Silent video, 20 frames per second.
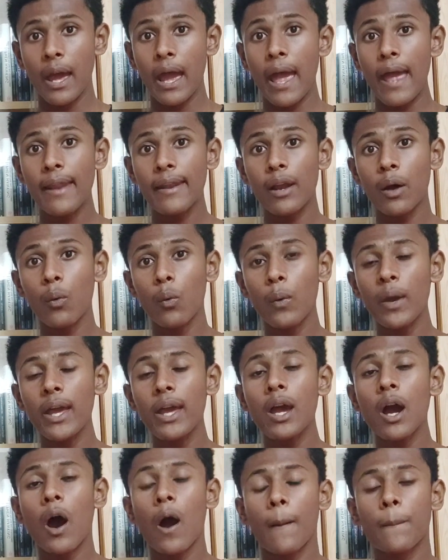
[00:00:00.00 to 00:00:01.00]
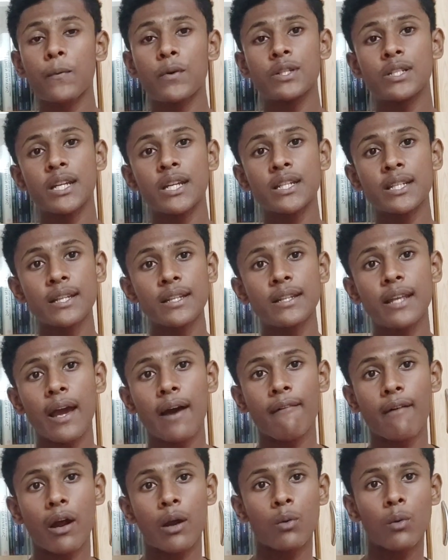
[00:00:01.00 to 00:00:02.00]
And now we are predicting the
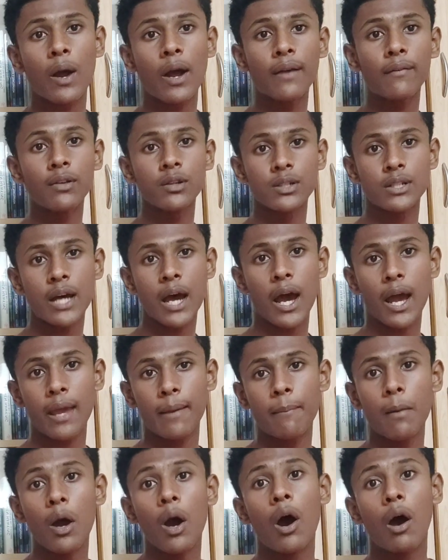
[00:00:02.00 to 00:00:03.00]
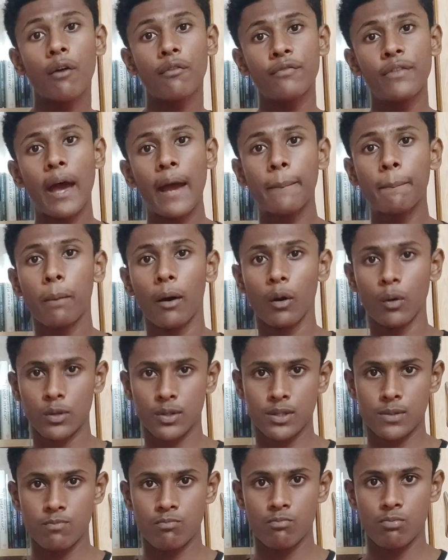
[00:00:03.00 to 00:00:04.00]
arrival time of that
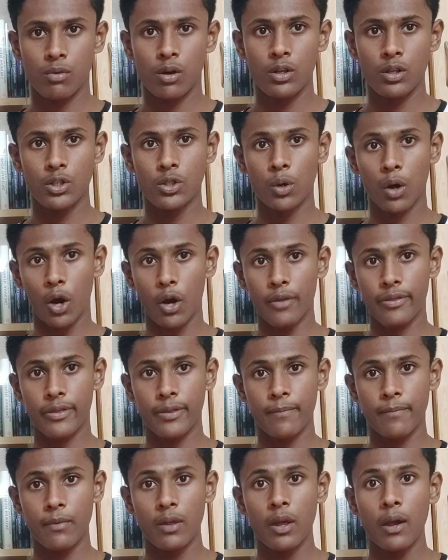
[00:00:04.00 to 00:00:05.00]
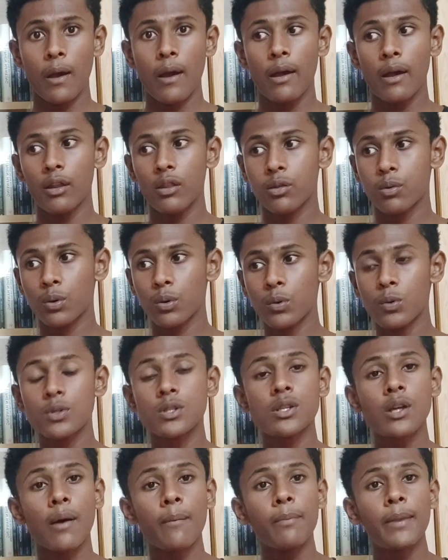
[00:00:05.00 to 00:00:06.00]
pulse to Earth through
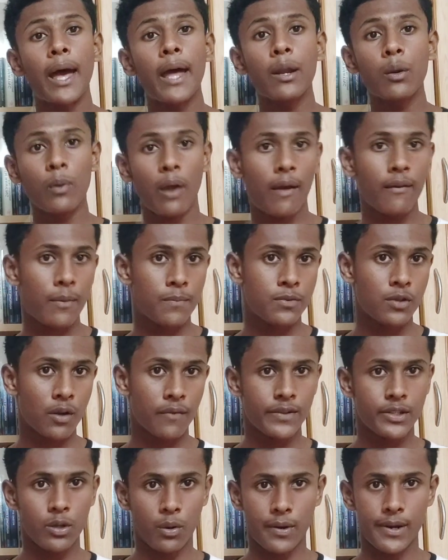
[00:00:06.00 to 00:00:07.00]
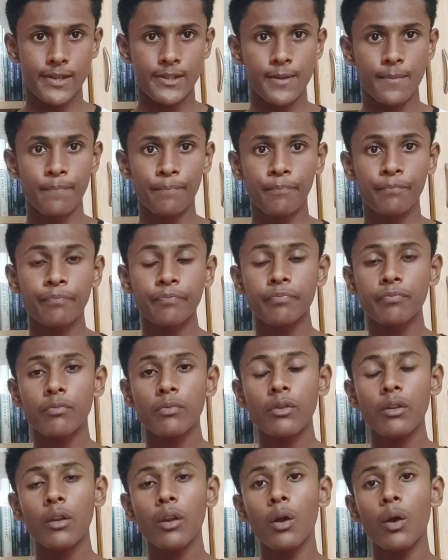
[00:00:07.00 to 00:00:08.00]
some Nanograv observatories.
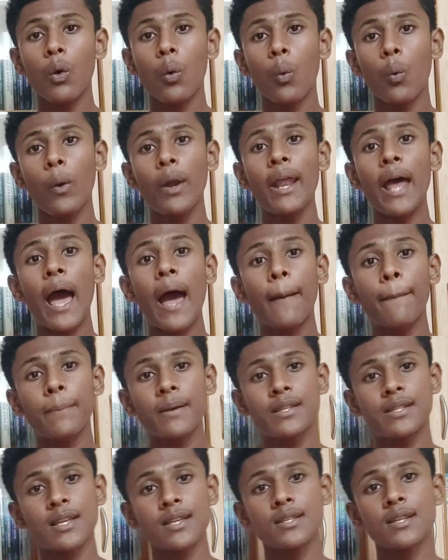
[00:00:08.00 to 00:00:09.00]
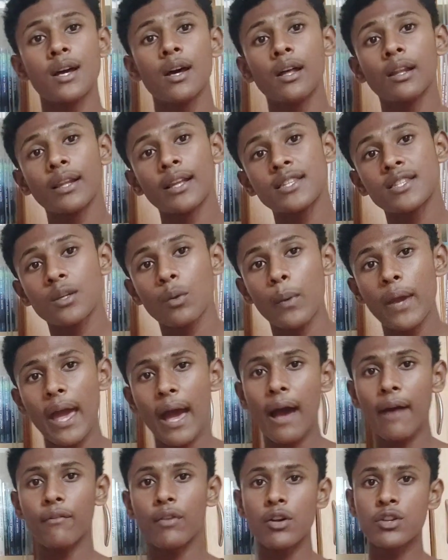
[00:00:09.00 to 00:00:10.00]
What happens is, let's say we
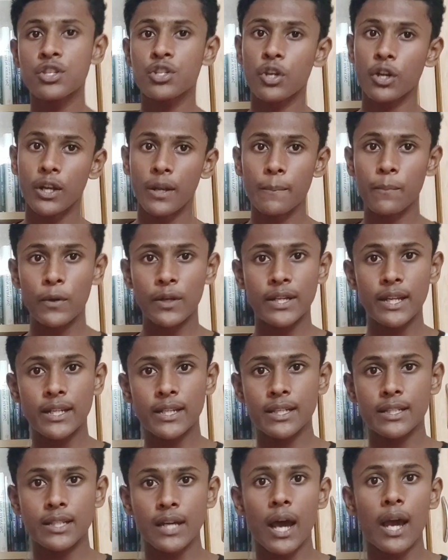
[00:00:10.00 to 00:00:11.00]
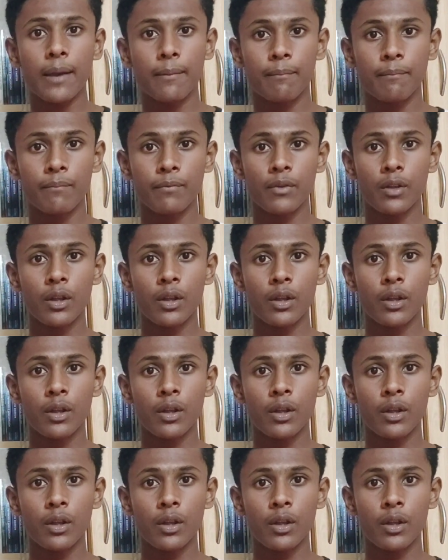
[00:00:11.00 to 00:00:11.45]
have a certain predicted time.